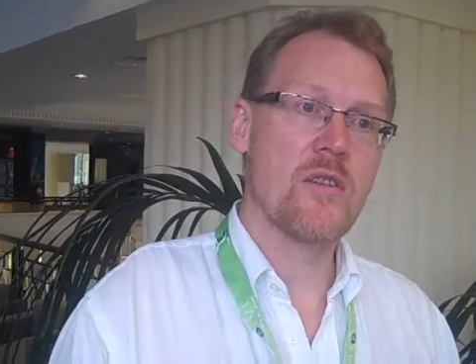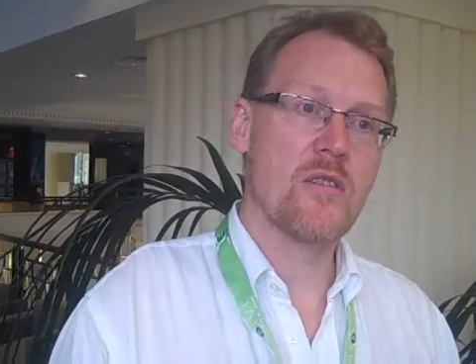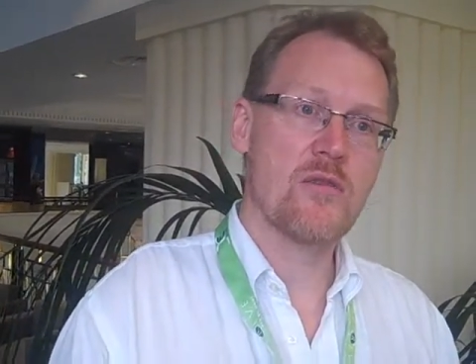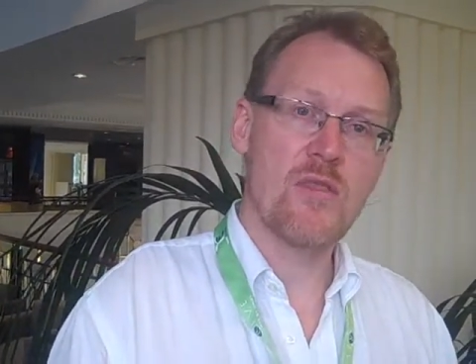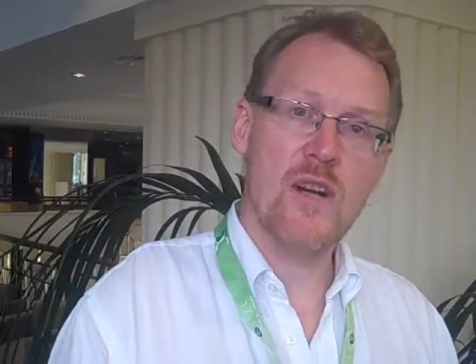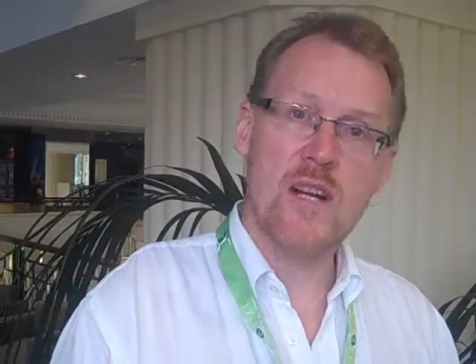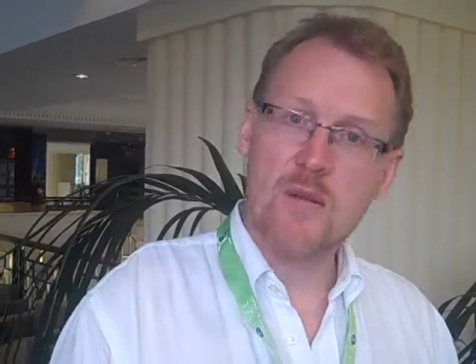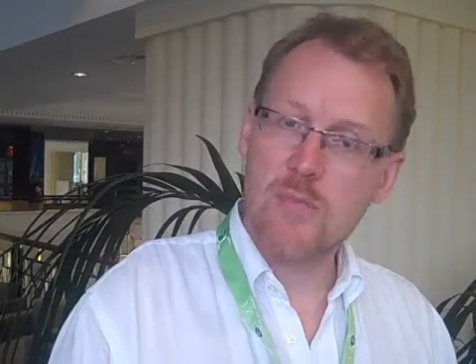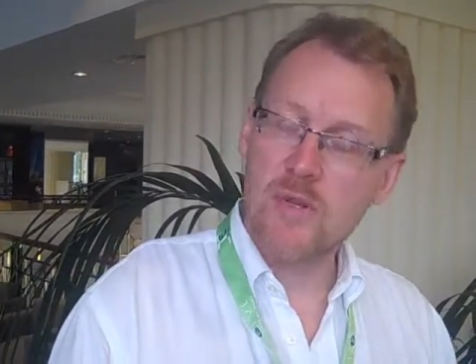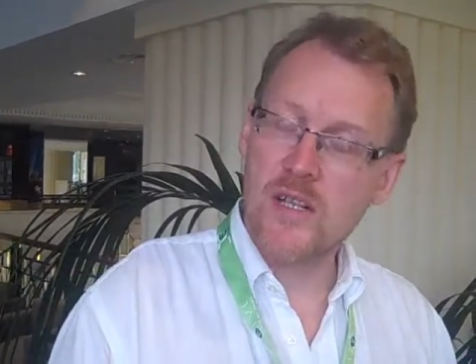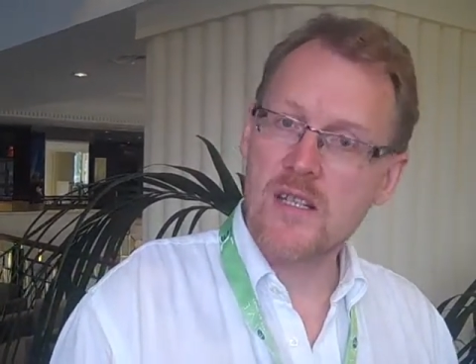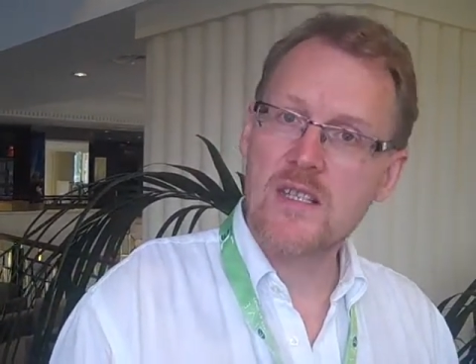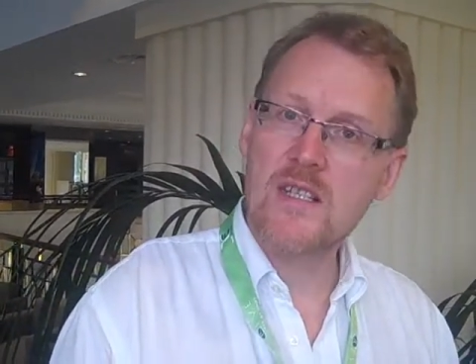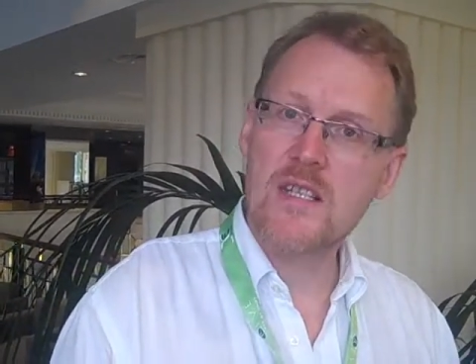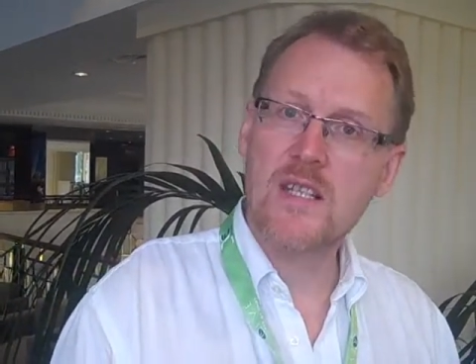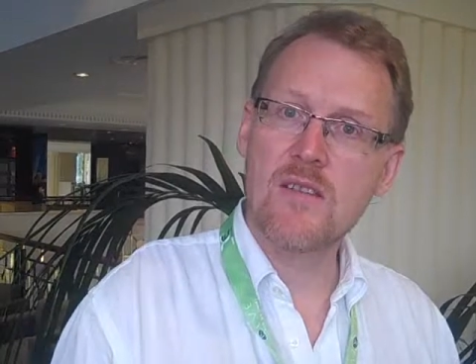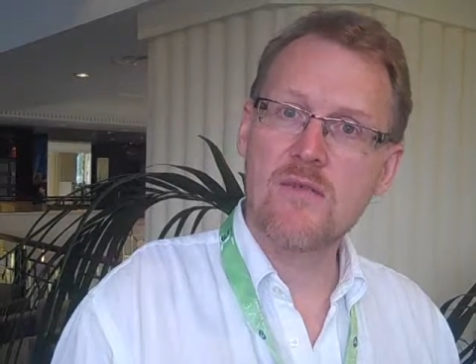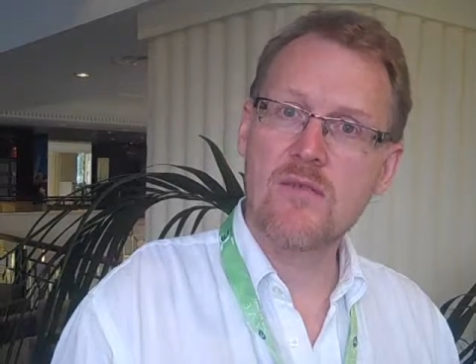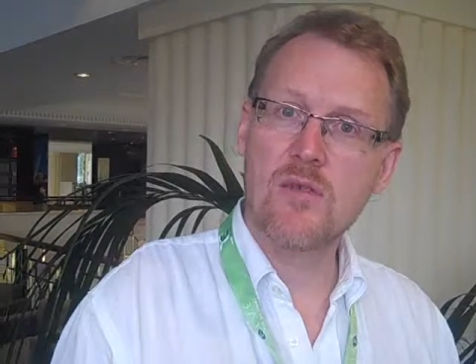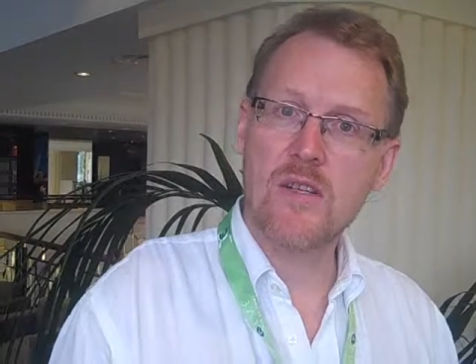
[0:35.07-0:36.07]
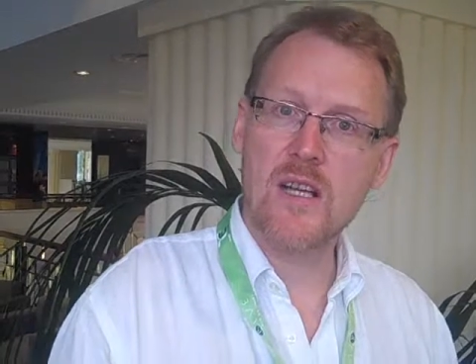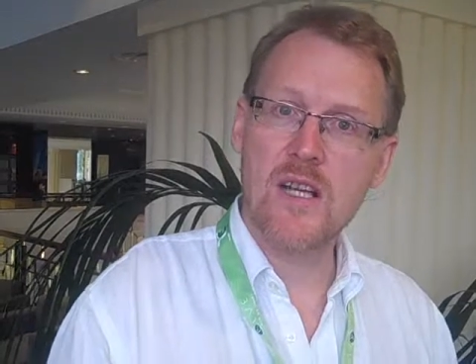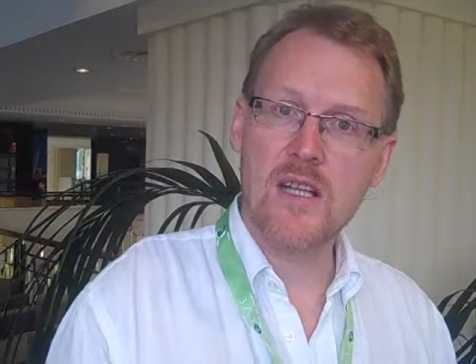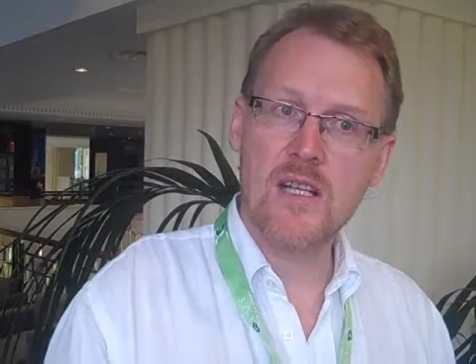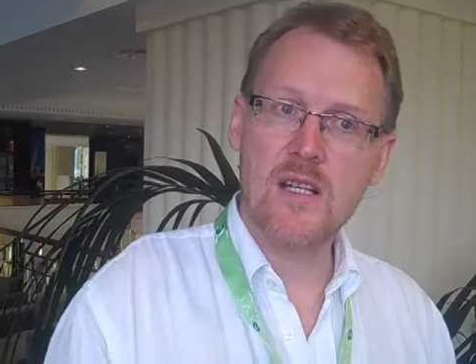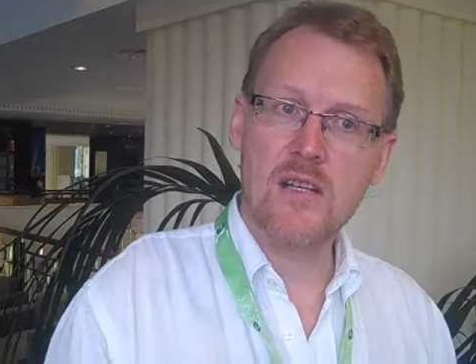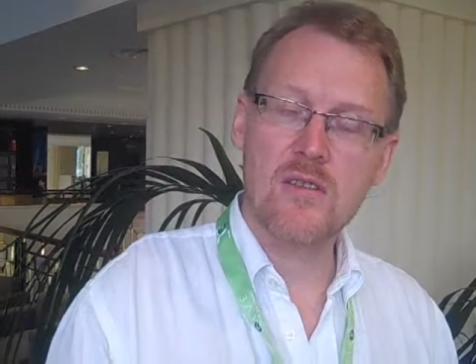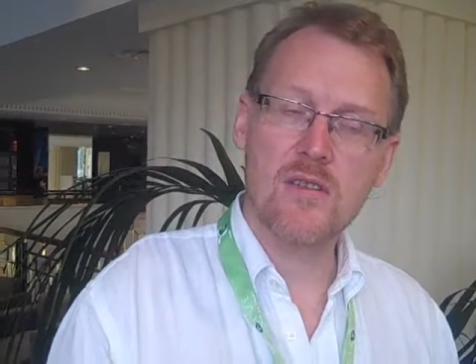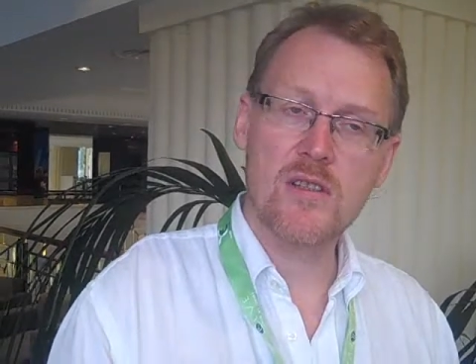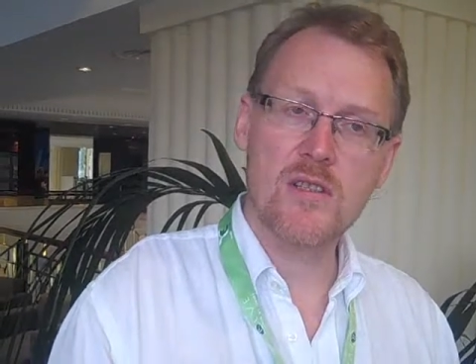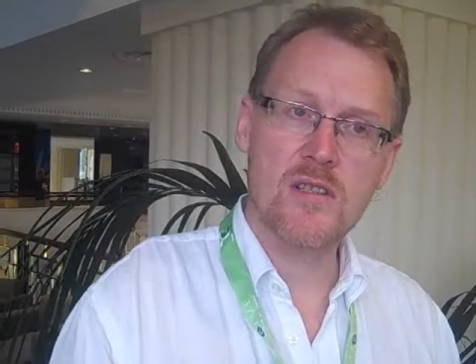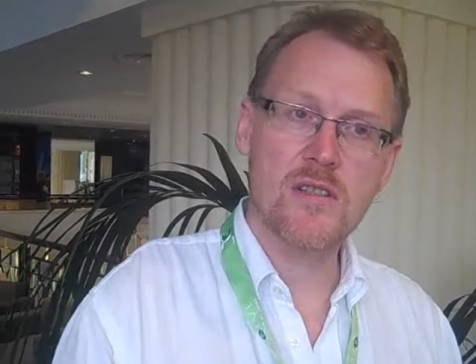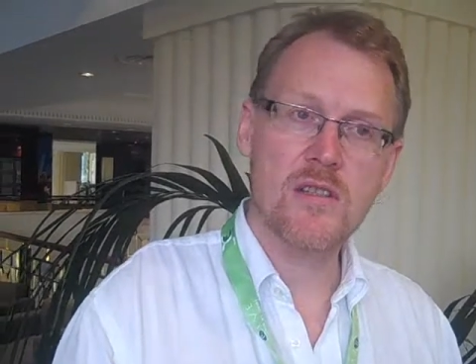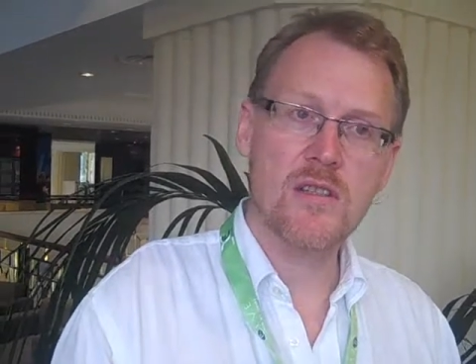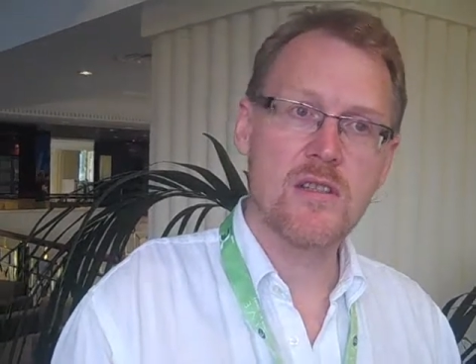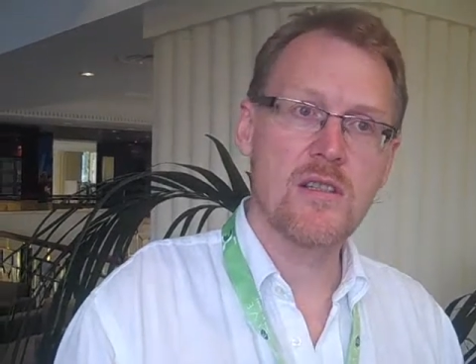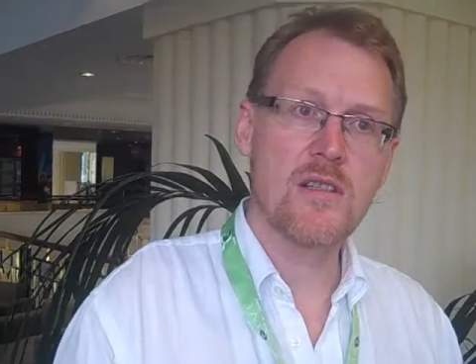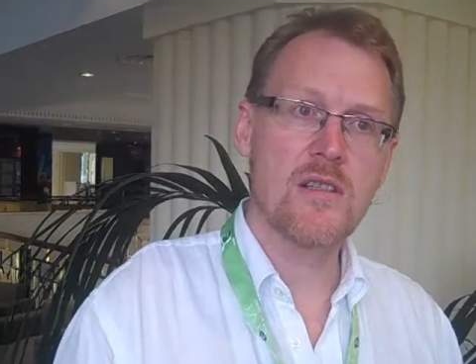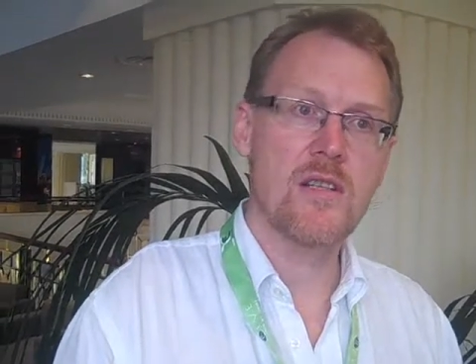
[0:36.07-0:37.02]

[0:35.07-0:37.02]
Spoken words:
credibility of organic cotton.